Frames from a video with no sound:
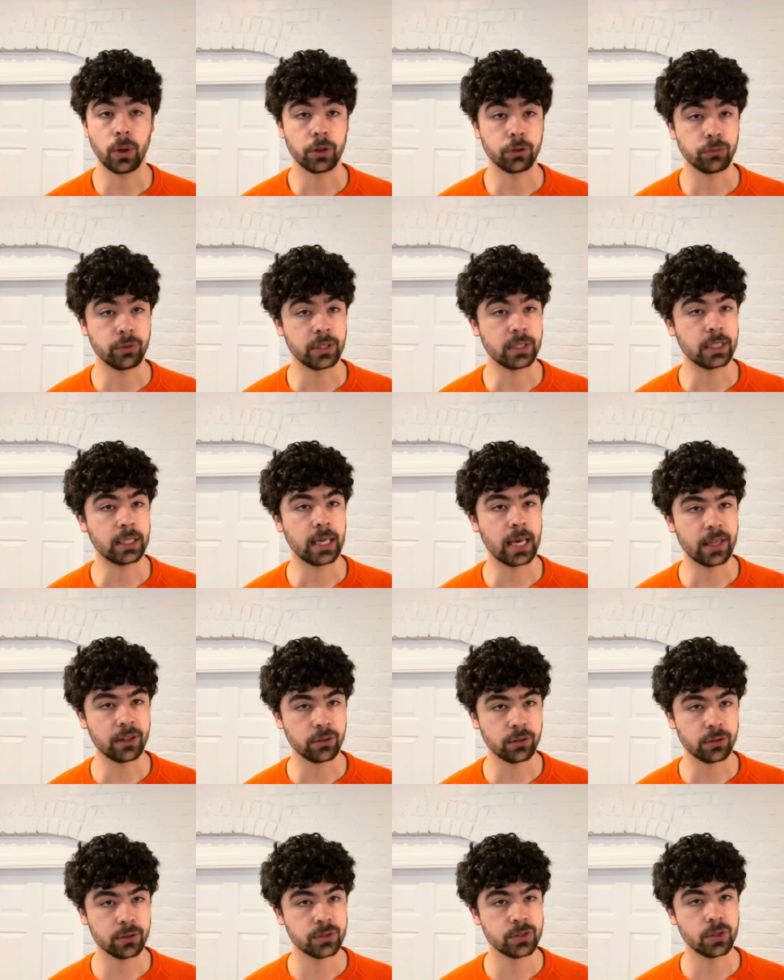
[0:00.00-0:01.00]
three
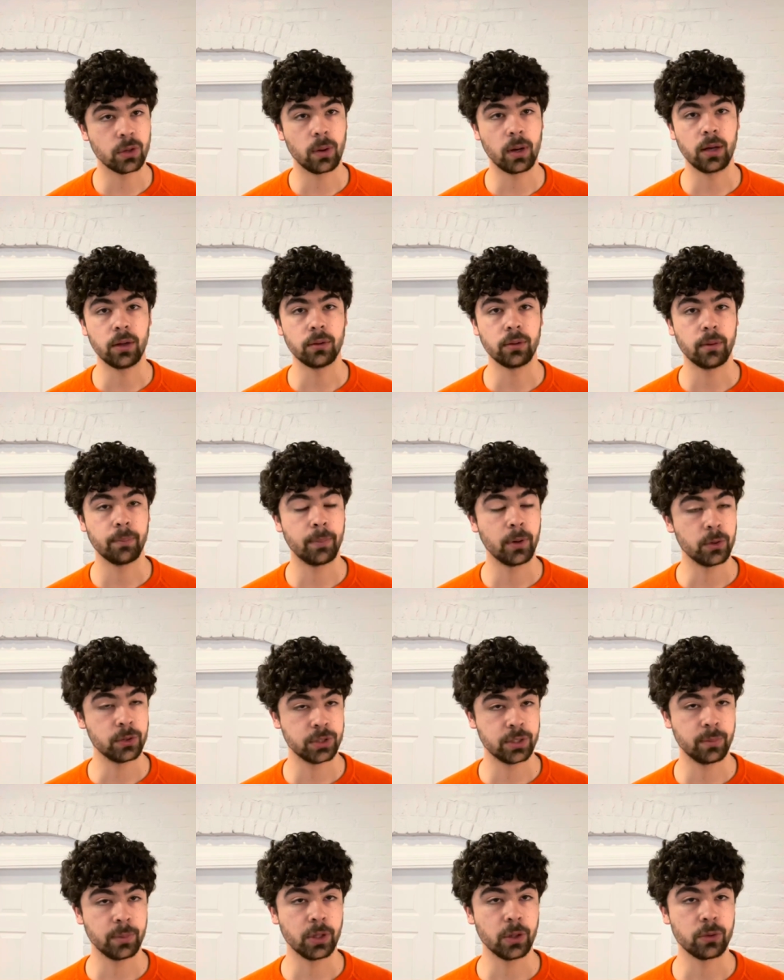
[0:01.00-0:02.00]
together, so I'll post
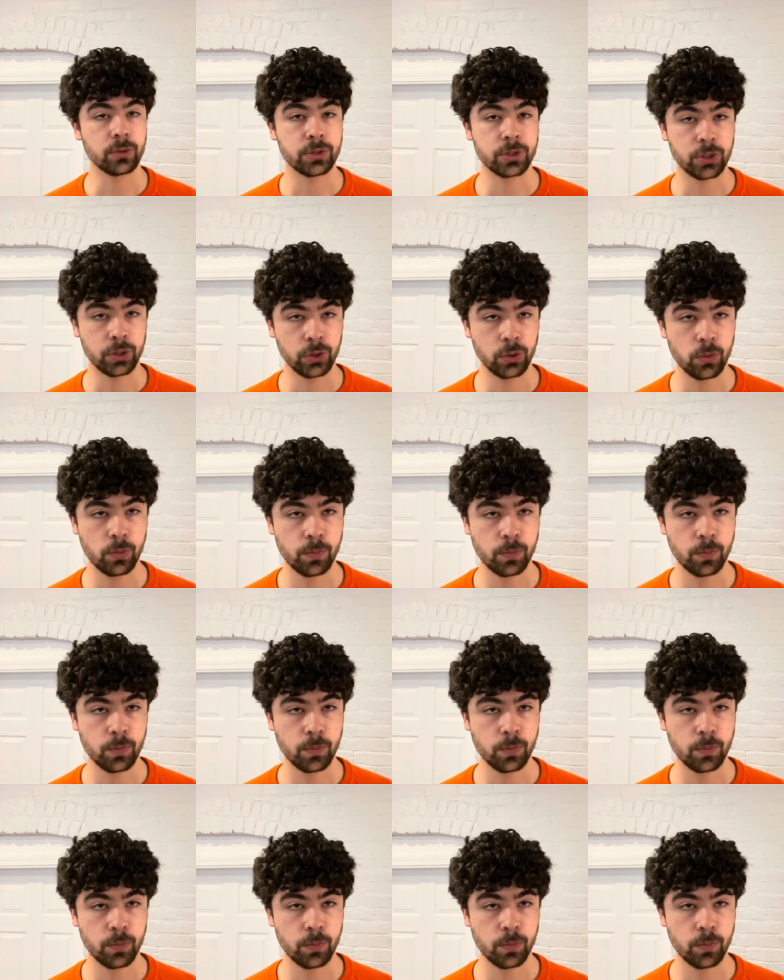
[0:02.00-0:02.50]
some of those too.